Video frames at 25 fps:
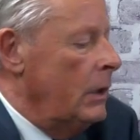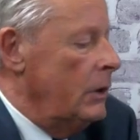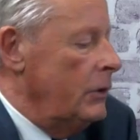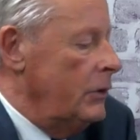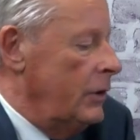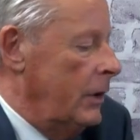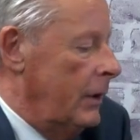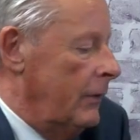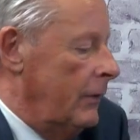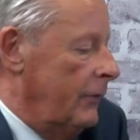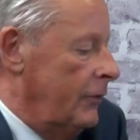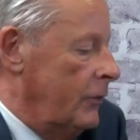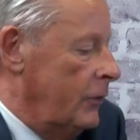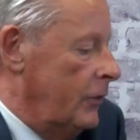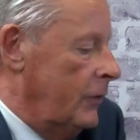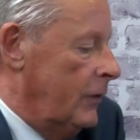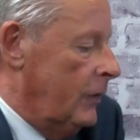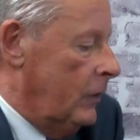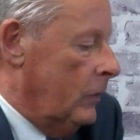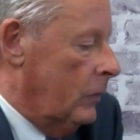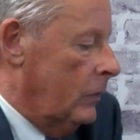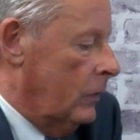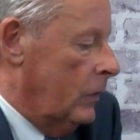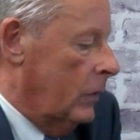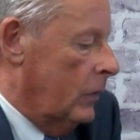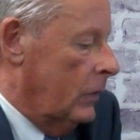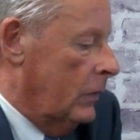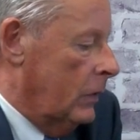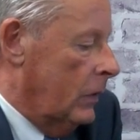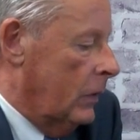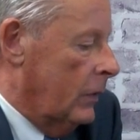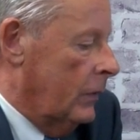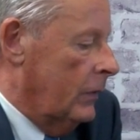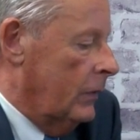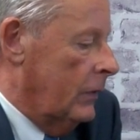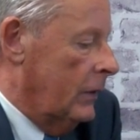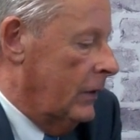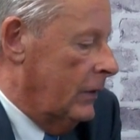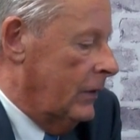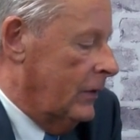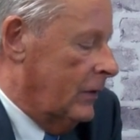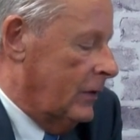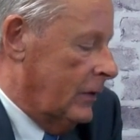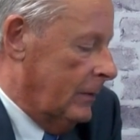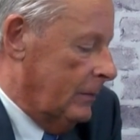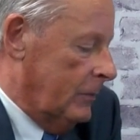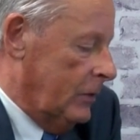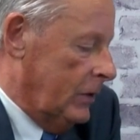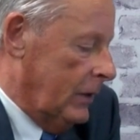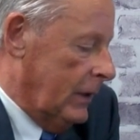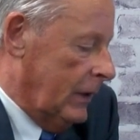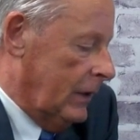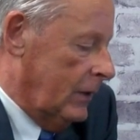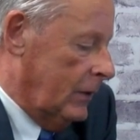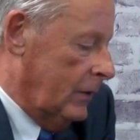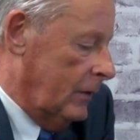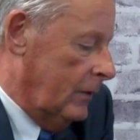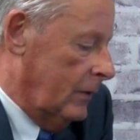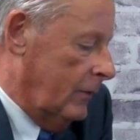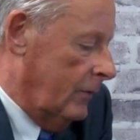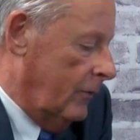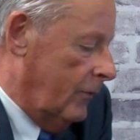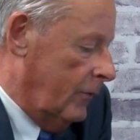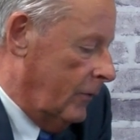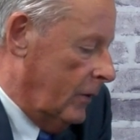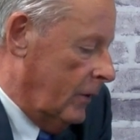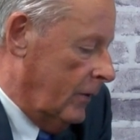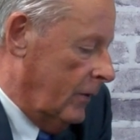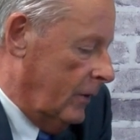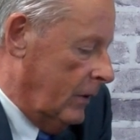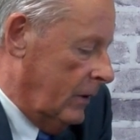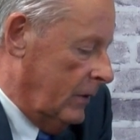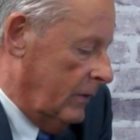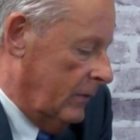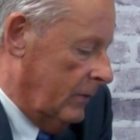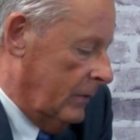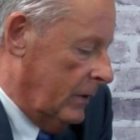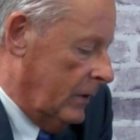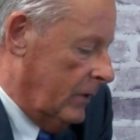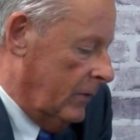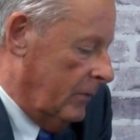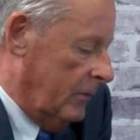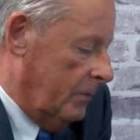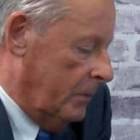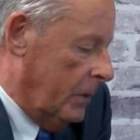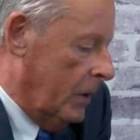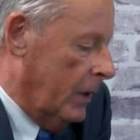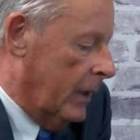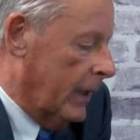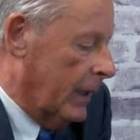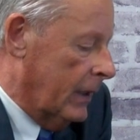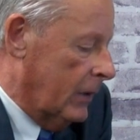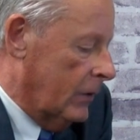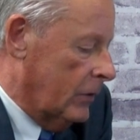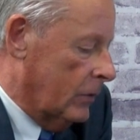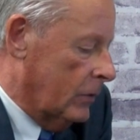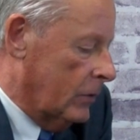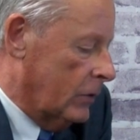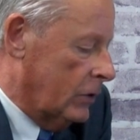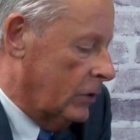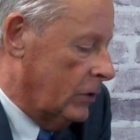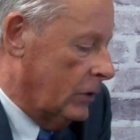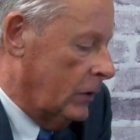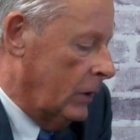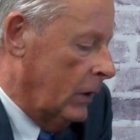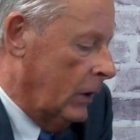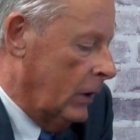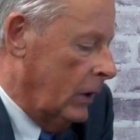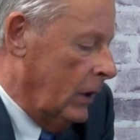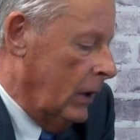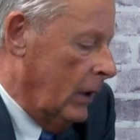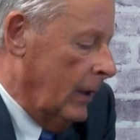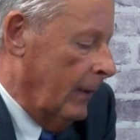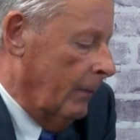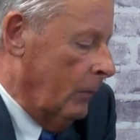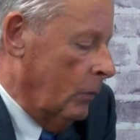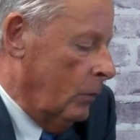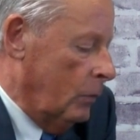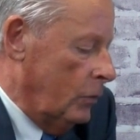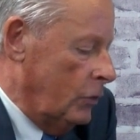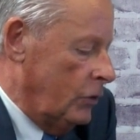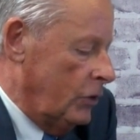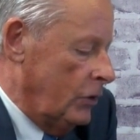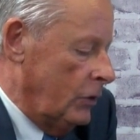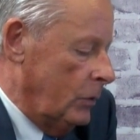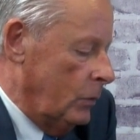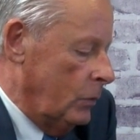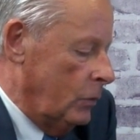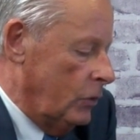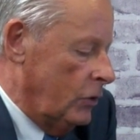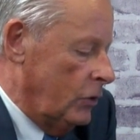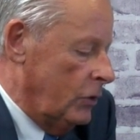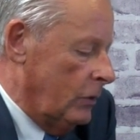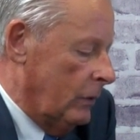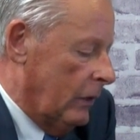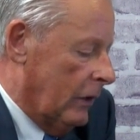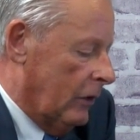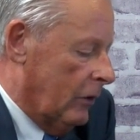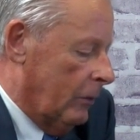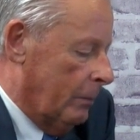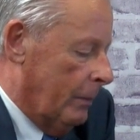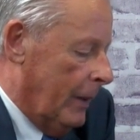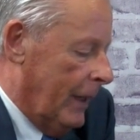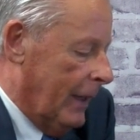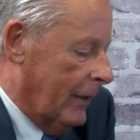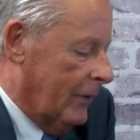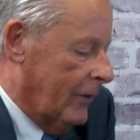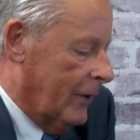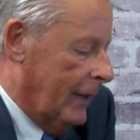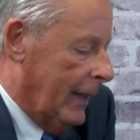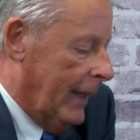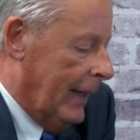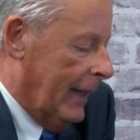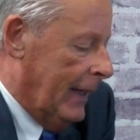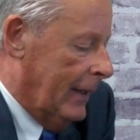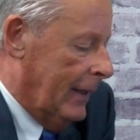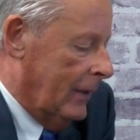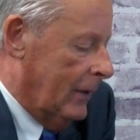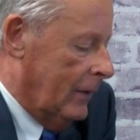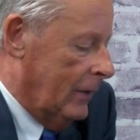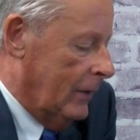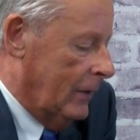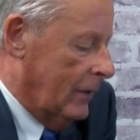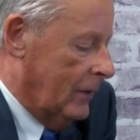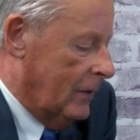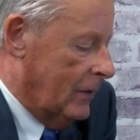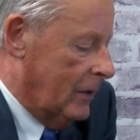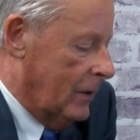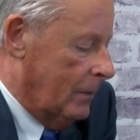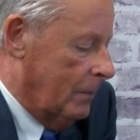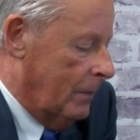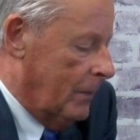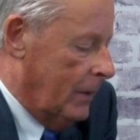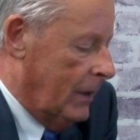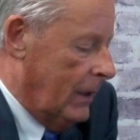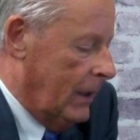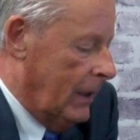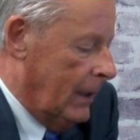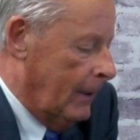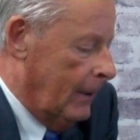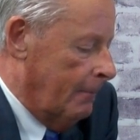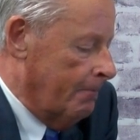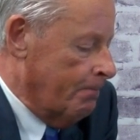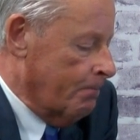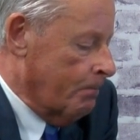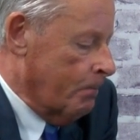Geoff, just on this subject of buying at auction, Would you expect a lender to be,